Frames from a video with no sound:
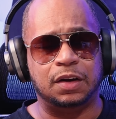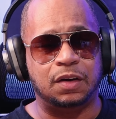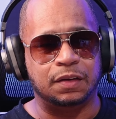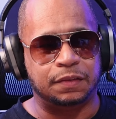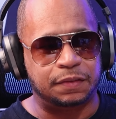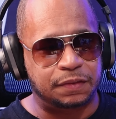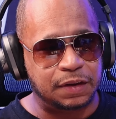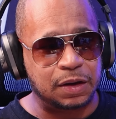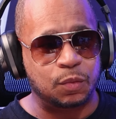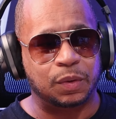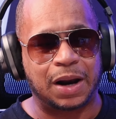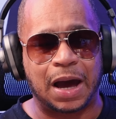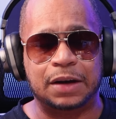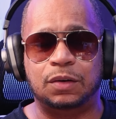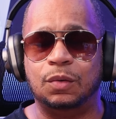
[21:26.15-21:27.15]
you can see
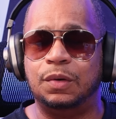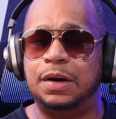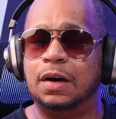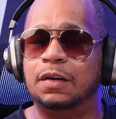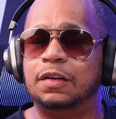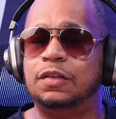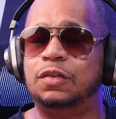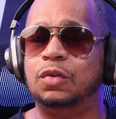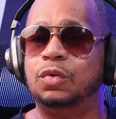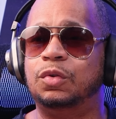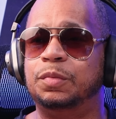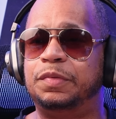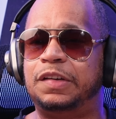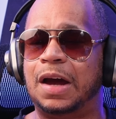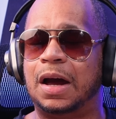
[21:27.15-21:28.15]
what I do here on this
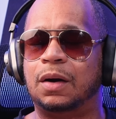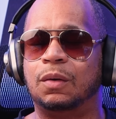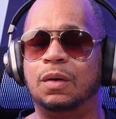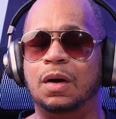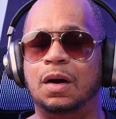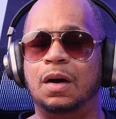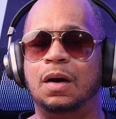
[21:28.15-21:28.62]
YouTube channel,